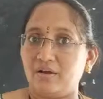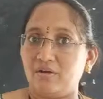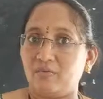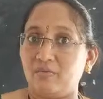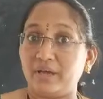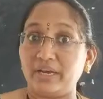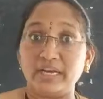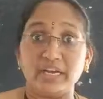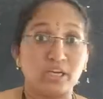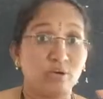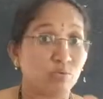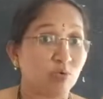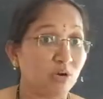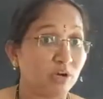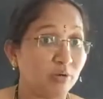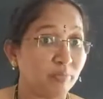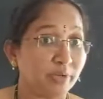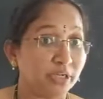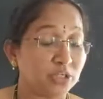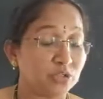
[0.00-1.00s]
when it
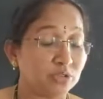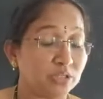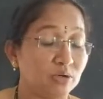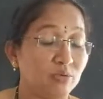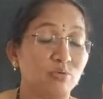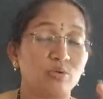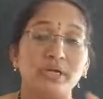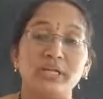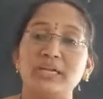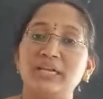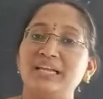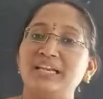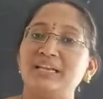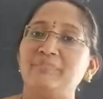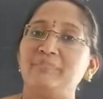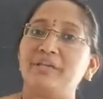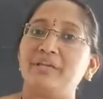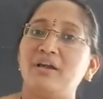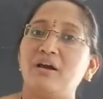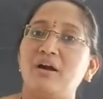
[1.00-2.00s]
won't be to the wooden
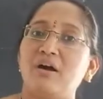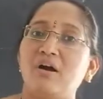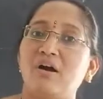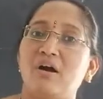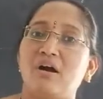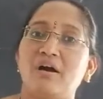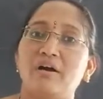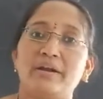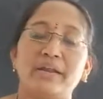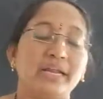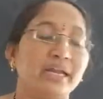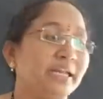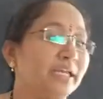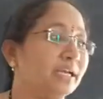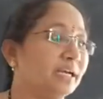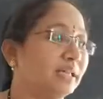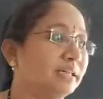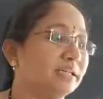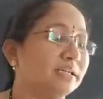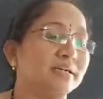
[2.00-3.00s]
almirah or any
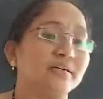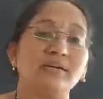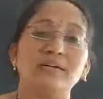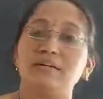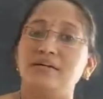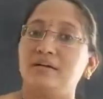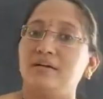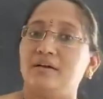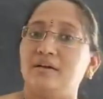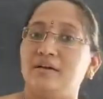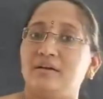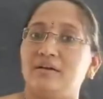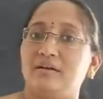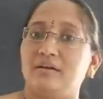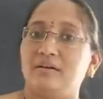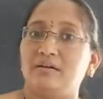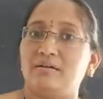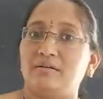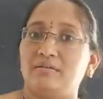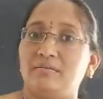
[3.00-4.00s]
other
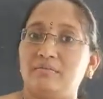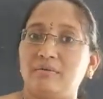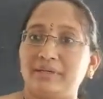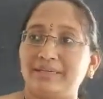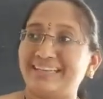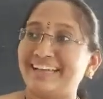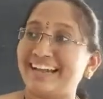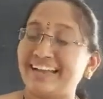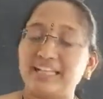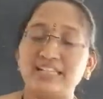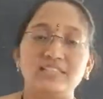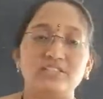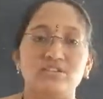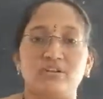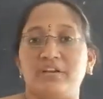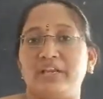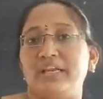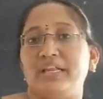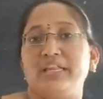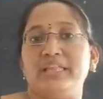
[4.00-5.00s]
tiles
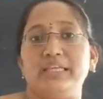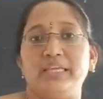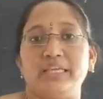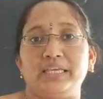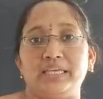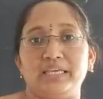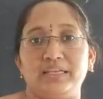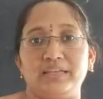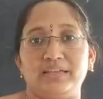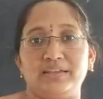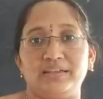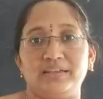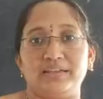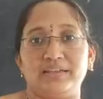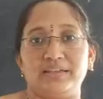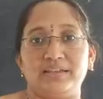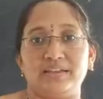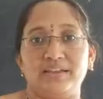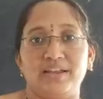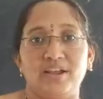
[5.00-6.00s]
or anything?
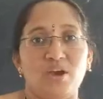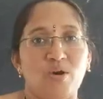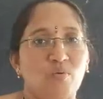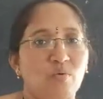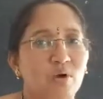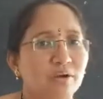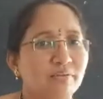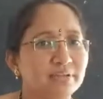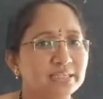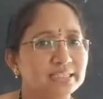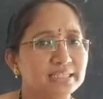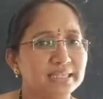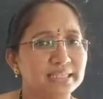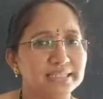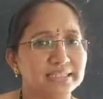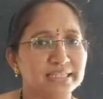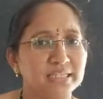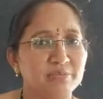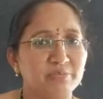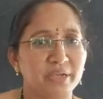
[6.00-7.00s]
What was the
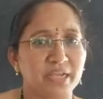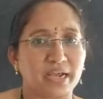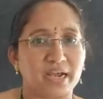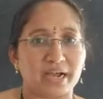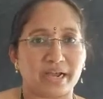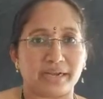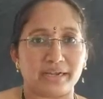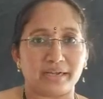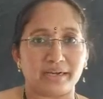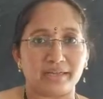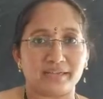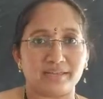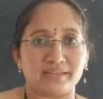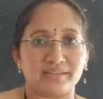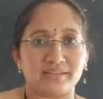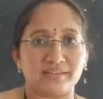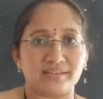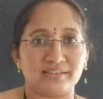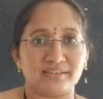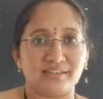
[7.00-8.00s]
reason behind?
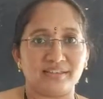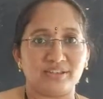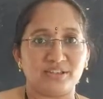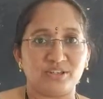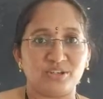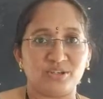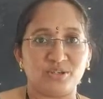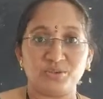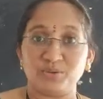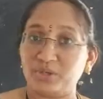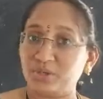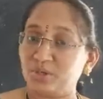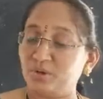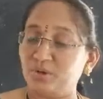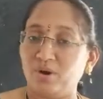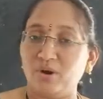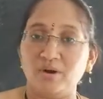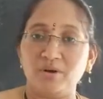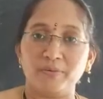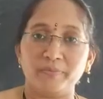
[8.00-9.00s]
Do you
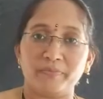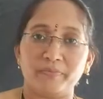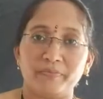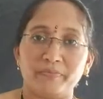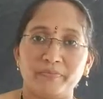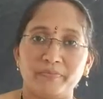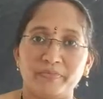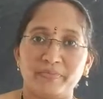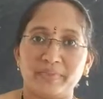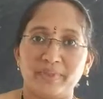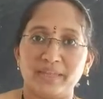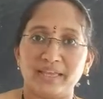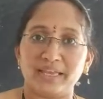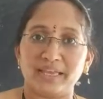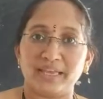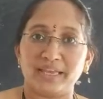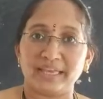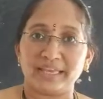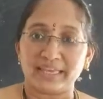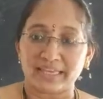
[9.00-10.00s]
know?
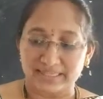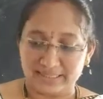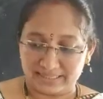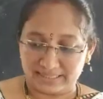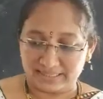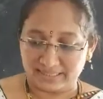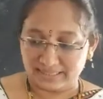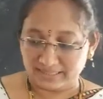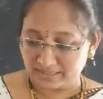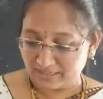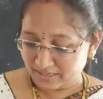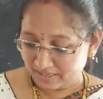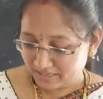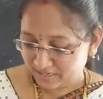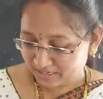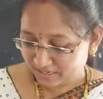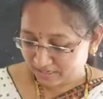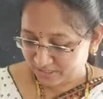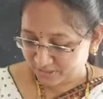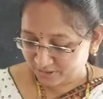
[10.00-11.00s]
Yes,
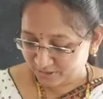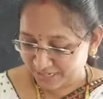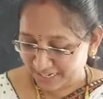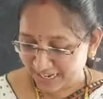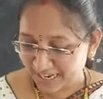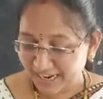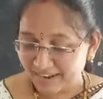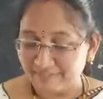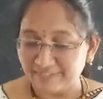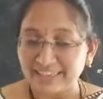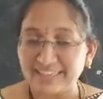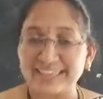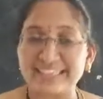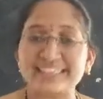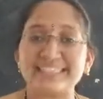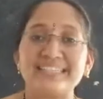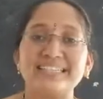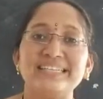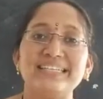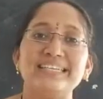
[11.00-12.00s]
today our
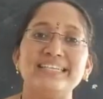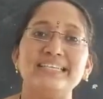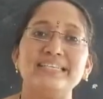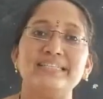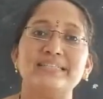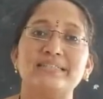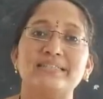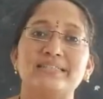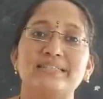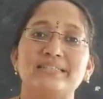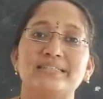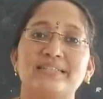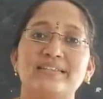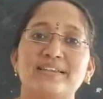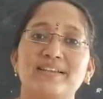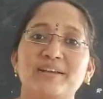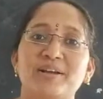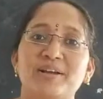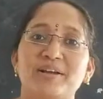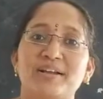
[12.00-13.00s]
lesson is
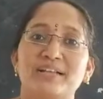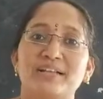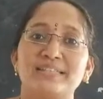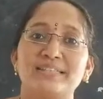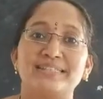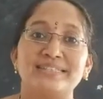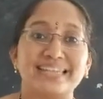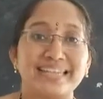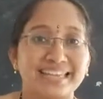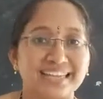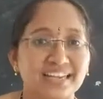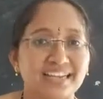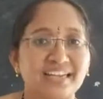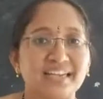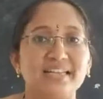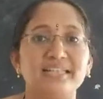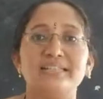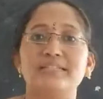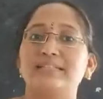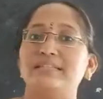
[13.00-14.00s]
second
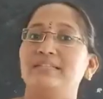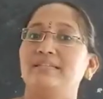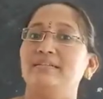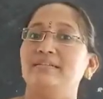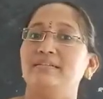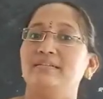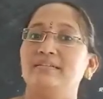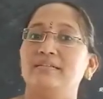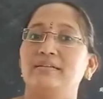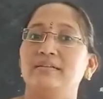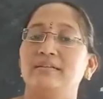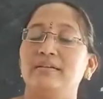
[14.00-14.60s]
lesson,